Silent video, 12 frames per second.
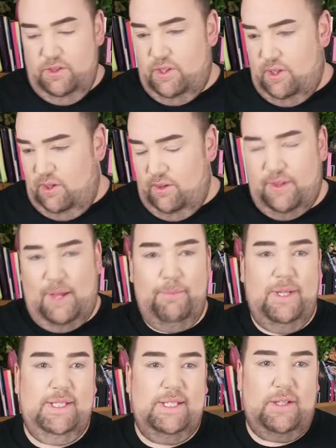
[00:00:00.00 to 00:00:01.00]
That
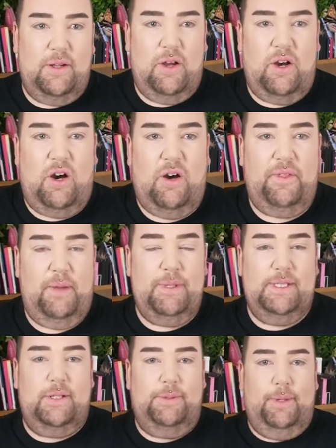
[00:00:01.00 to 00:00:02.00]
means it's got. Oh, that
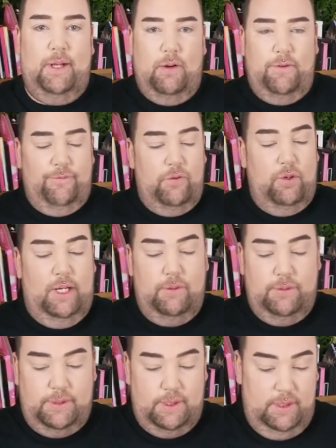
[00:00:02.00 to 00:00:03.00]
means it's going to be a lot of
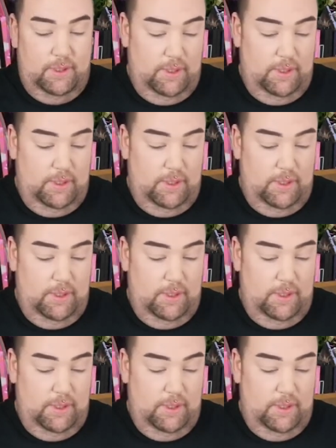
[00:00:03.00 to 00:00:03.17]
fallout.